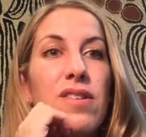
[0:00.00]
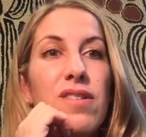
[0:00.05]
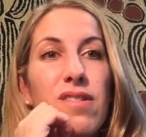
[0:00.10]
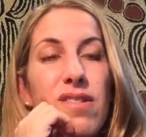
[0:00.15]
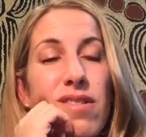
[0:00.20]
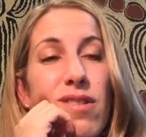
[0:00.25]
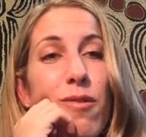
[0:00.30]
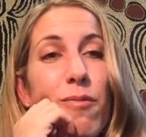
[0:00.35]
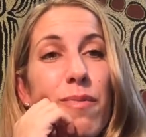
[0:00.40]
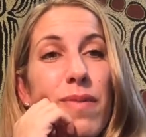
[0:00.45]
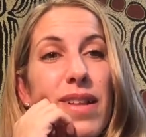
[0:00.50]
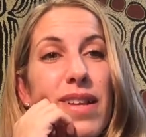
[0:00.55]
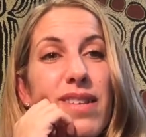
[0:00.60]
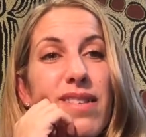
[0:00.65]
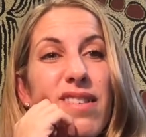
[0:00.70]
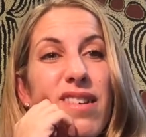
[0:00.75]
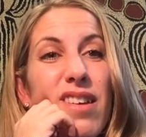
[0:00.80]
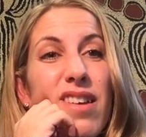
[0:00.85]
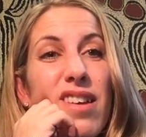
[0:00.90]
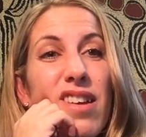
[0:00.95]
So
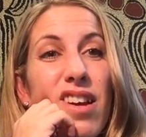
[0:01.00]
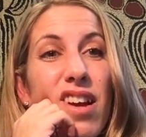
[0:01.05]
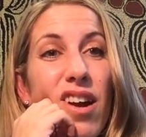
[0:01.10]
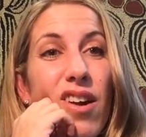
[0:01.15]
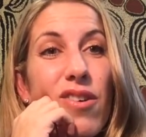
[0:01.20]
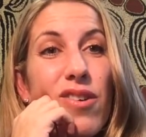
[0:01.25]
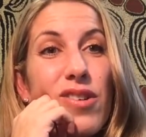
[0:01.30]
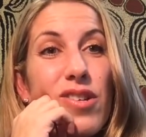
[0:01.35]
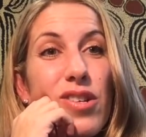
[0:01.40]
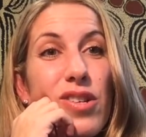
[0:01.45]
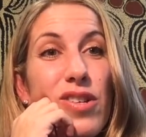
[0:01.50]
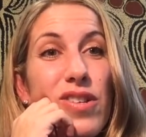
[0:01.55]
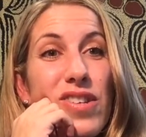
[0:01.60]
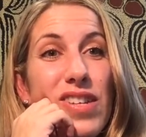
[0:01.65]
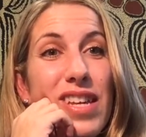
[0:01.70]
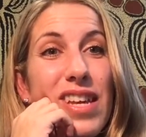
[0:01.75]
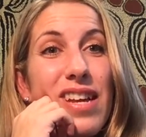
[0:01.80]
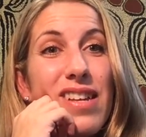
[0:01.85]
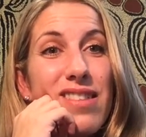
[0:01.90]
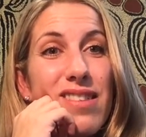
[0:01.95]
please, I encourage you to
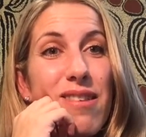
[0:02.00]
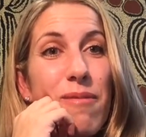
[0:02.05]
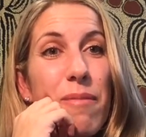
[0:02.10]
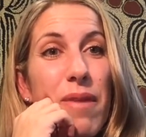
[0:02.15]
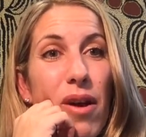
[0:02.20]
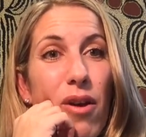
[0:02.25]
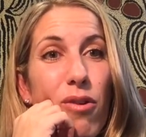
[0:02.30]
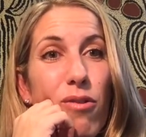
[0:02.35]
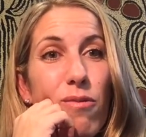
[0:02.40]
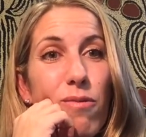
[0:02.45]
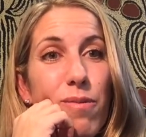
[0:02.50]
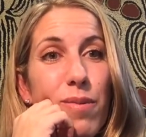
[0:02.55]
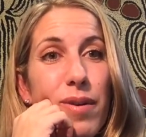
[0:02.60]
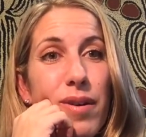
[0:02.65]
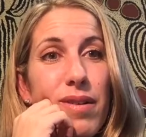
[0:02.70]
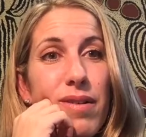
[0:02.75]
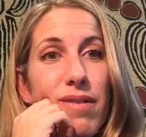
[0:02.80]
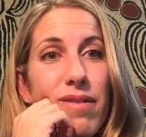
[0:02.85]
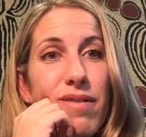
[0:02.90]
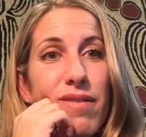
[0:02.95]
get some help.
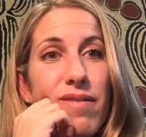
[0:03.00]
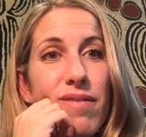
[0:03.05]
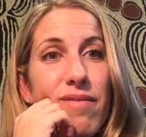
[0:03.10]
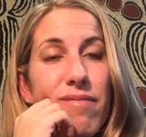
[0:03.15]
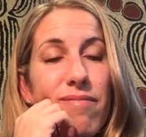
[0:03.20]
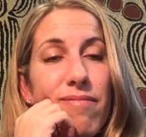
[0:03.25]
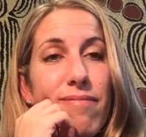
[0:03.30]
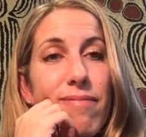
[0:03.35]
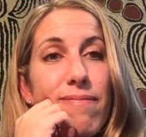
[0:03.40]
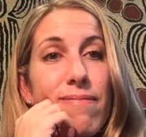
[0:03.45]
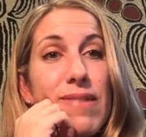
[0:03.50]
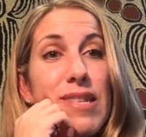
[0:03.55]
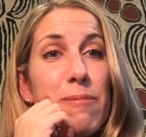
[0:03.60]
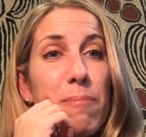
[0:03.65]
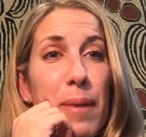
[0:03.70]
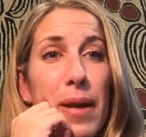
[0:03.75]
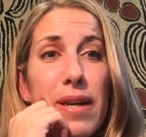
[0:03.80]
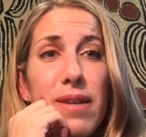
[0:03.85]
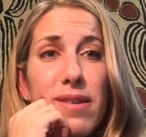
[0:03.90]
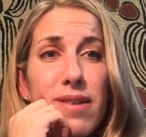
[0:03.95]

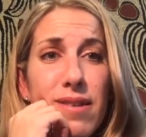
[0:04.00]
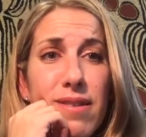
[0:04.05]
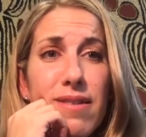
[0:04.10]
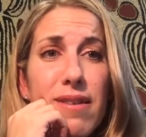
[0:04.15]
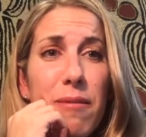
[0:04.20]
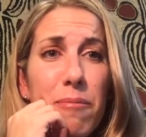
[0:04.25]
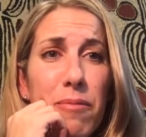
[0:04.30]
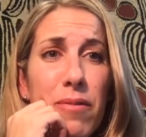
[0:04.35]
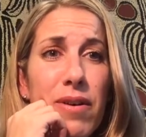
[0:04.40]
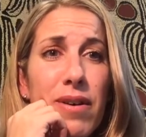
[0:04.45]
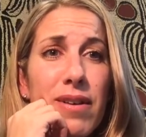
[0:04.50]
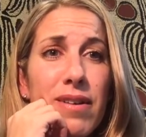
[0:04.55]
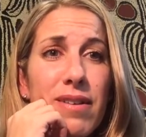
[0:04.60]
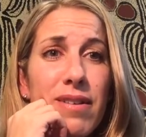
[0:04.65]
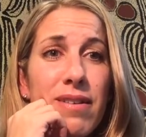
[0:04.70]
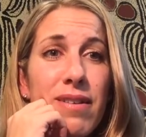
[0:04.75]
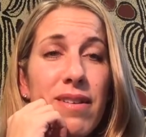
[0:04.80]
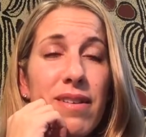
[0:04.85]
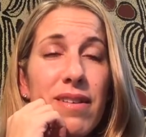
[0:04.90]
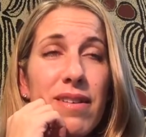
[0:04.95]
Speak to
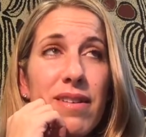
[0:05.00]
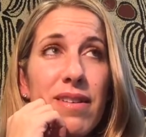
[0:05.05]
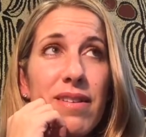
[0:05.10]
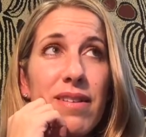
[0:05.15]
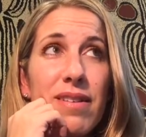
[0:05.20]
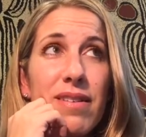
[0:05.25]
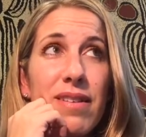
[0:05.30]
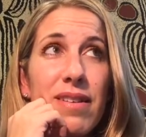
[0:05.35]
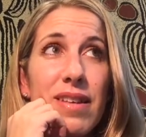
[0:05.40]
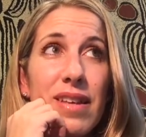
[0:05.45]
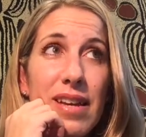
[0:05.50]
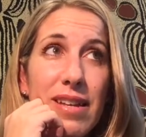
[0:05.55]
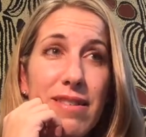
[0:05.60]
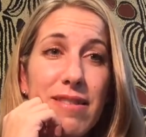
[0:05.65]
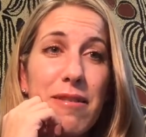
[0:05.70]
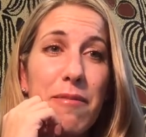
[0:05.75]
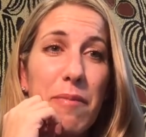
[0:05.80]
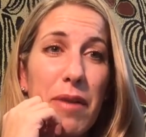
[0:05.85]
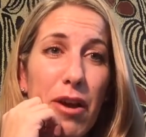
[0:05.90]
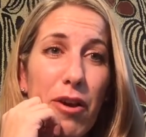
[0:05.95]
someone, get
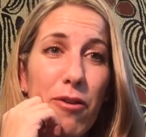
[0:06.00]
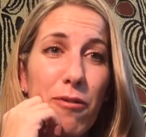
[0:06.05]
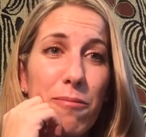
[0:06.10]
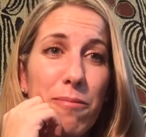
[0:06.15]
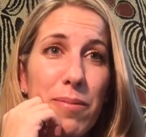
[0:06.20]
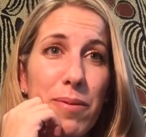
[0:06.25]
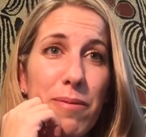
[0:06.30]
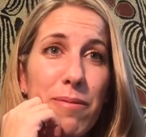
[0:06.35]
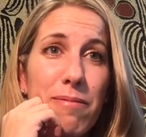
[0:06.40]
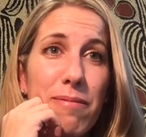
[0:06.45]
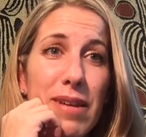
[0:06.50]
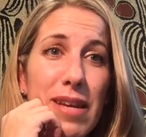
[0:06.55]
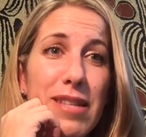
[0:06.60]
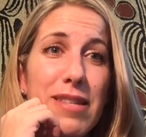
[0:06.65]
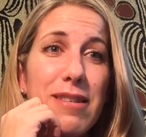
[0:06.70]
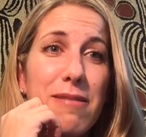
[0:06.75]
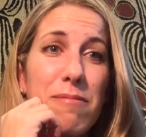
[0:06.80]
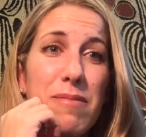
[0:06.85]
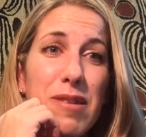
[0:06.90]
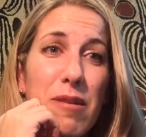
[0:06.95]
some help, get
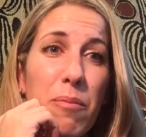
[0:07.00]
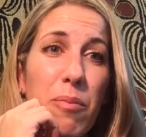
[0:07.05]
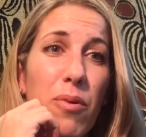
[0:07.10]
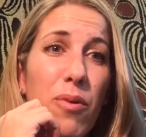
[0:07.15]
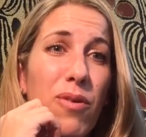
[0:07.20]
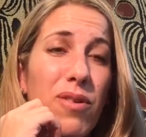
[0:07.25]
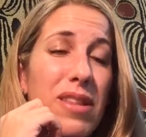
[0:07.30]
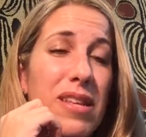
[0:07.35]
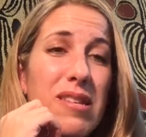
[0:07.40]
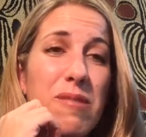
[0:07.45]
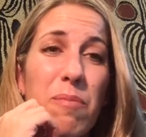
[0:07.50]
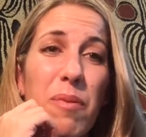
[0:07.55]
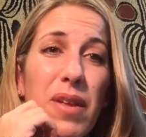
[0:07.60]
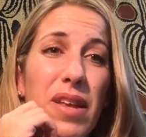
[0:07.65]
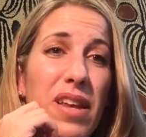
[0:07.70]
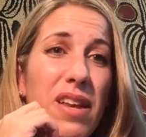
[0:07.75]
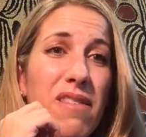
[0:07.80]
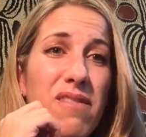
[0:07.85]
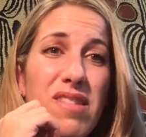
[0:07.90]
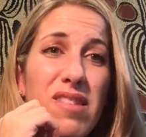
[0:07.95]
some support. There's
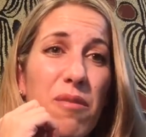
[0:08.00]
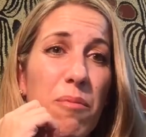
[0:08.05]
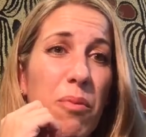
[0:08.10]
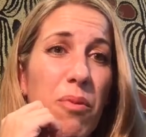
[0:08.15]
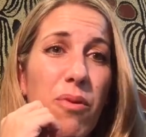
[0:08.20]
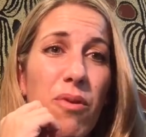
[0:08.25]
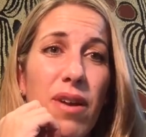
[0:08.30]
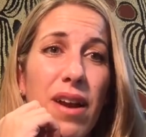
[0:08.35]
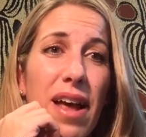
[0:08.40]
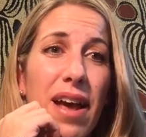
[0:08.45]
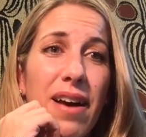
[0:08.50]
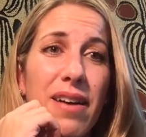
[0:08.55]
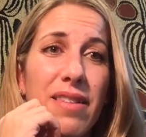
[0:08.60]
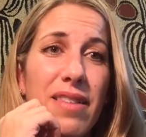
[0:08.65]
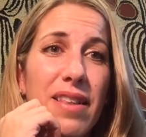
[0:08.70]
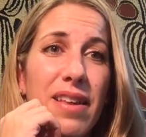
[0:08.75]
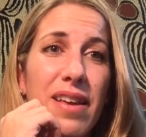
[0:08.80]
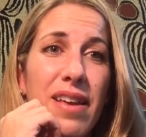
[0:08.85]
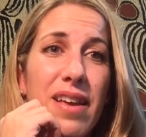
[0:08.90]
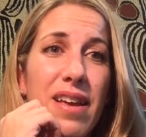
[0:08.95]
plenty of support out
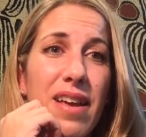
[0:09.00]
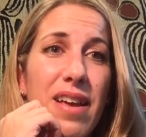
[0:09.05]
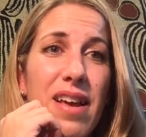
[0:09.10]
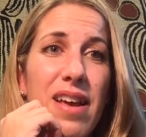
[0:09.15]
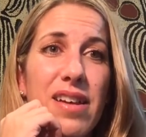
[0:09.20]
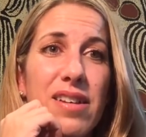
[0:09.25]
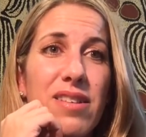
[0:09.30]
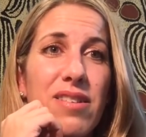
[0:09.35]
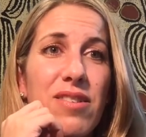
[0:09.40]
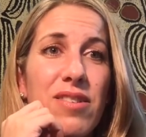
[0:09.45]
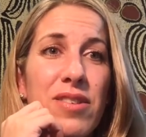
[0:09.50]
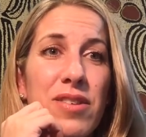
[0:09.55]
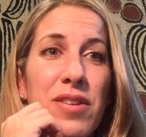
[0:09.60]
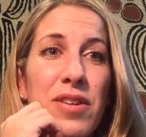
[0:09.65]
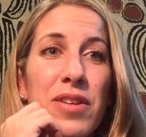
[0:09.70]
there, and